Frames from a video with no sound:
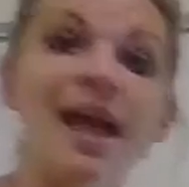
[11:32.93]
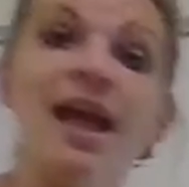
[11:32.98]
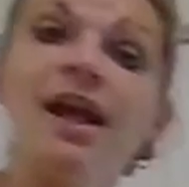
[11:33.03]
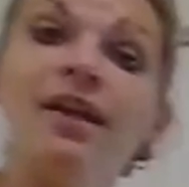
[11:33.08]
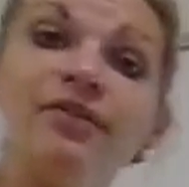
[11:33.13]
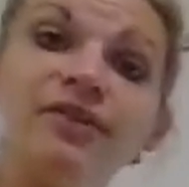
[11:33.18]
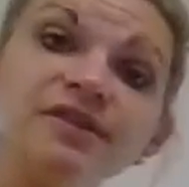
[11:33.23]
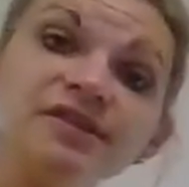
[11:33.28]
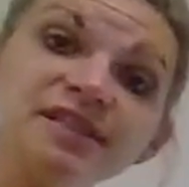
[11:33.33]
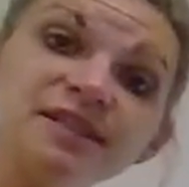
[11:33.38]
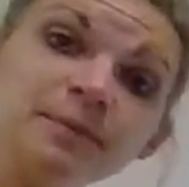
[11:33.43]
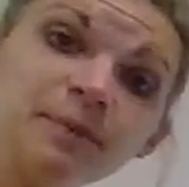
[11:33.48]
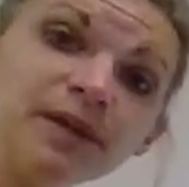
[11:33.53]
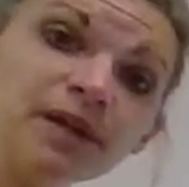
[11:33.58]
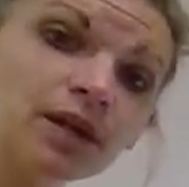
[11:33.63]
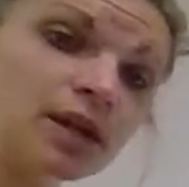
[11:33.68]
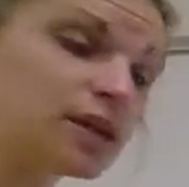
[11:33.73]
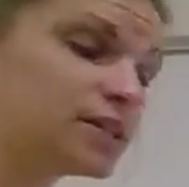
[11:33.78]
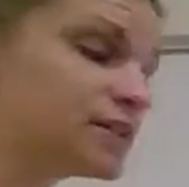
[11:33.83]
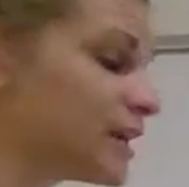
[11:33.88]
The
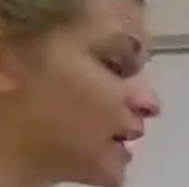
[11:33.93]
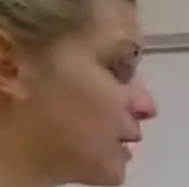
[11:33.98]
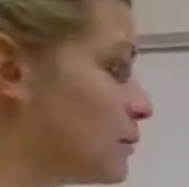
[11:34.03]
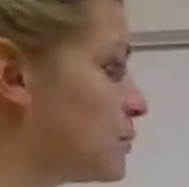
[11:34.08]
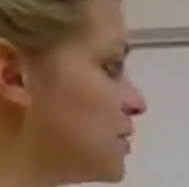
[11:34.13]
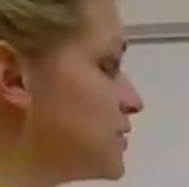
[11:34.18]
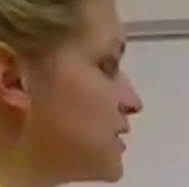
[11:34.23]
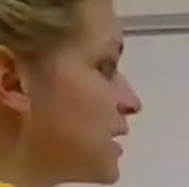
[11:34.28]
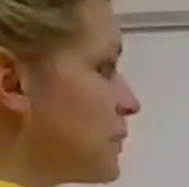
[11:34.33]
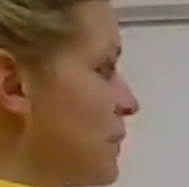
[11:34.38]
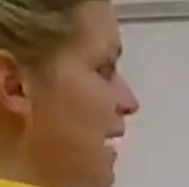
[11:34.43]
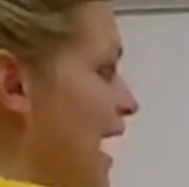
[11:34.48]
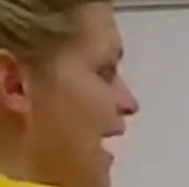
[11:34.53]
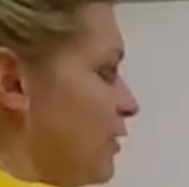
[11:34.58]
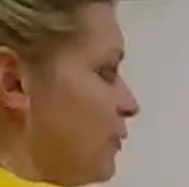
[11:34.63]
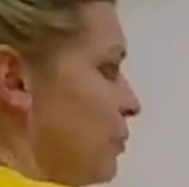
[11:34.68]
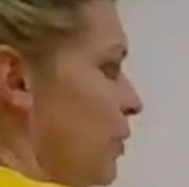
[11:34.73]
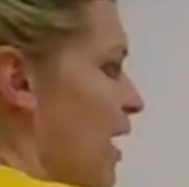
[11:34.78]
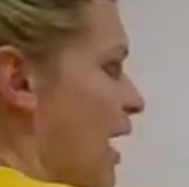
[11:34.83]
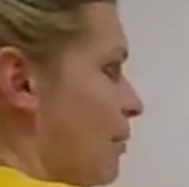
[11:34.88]
spinners are music math
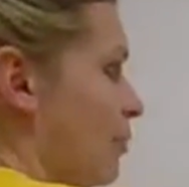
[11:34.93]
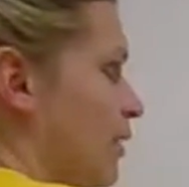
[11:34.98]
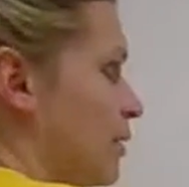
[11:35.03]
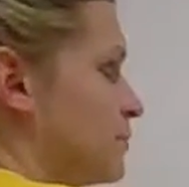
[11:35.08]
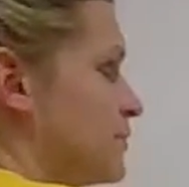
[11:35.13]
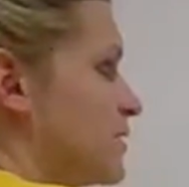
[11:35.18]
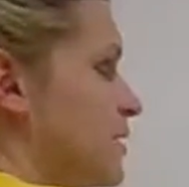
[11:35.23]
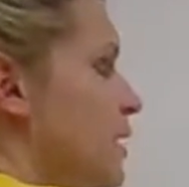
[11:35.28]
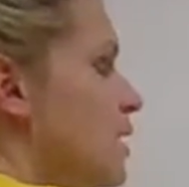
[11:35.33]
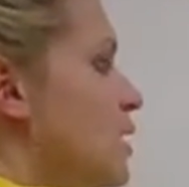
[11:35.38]
problems.